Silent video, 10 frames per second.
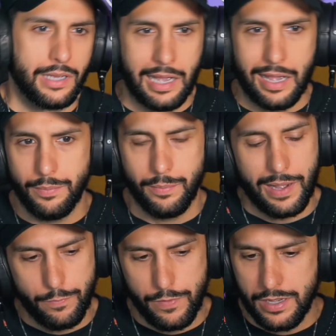
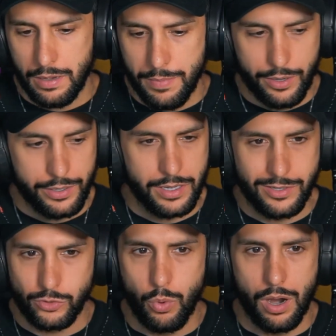I think America
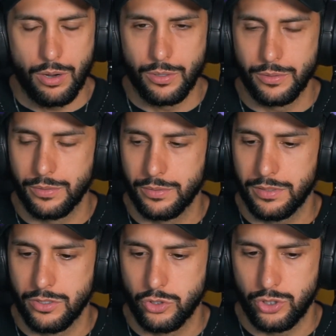as well
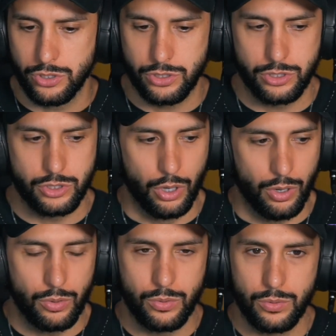is just
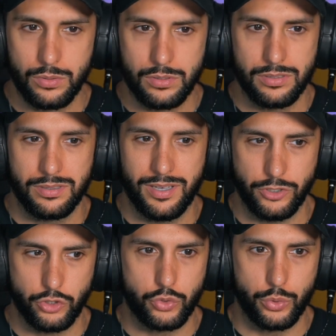so
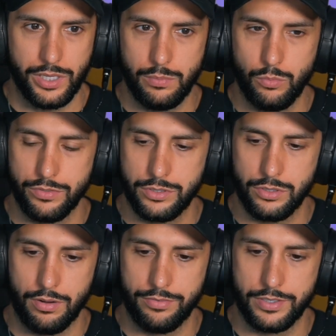extreme with
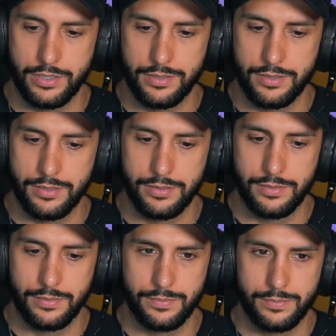stuff,
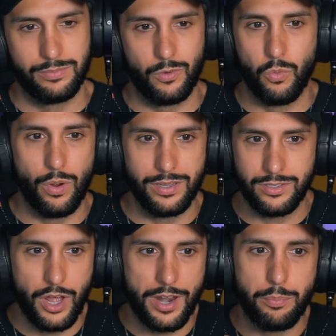and
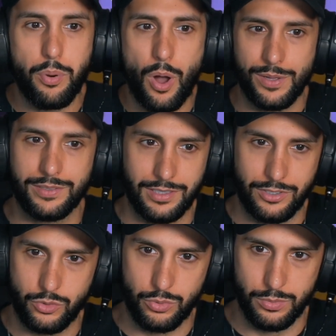it's not a
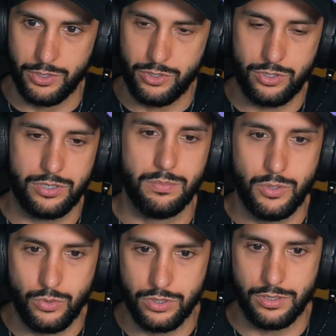politics group; it's just a
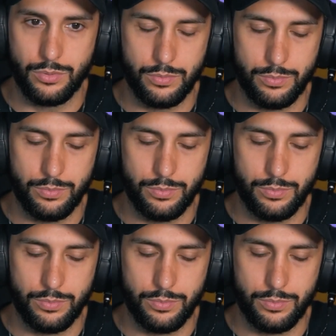music group.